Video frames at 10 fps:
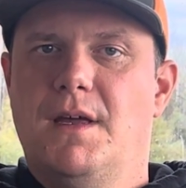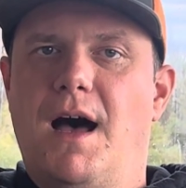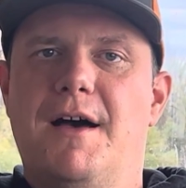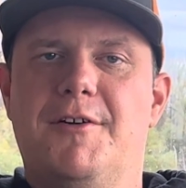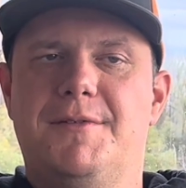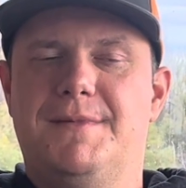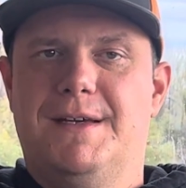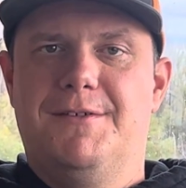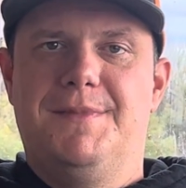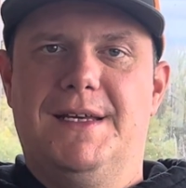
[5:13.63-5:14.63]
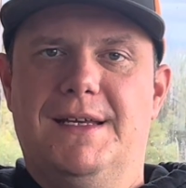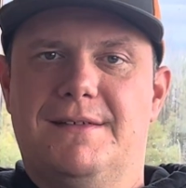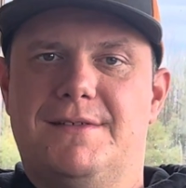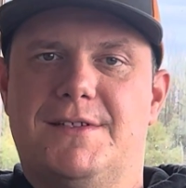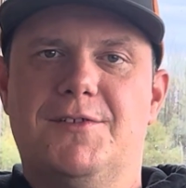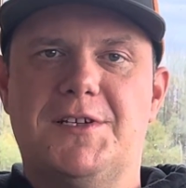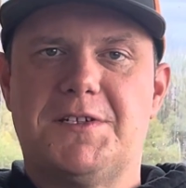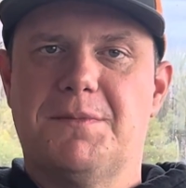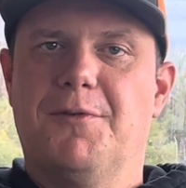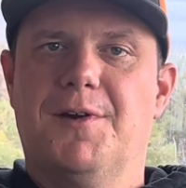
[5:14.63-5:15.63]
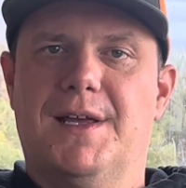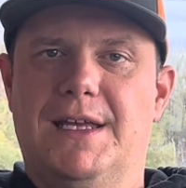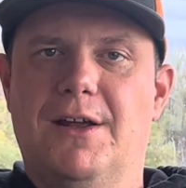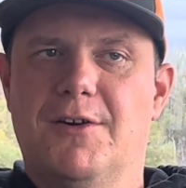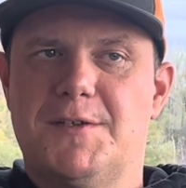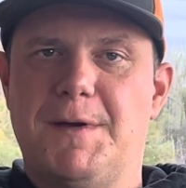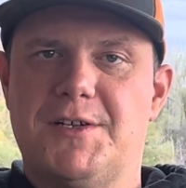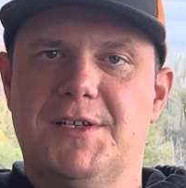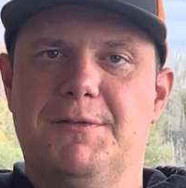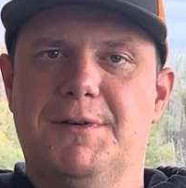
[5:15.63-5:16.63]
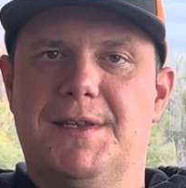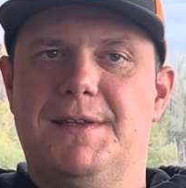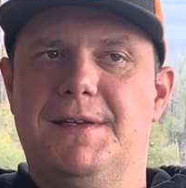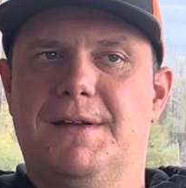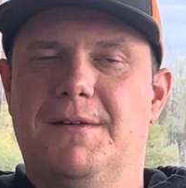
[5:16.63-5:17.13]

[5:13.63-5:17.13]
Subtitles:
It would be so disappointing, especially with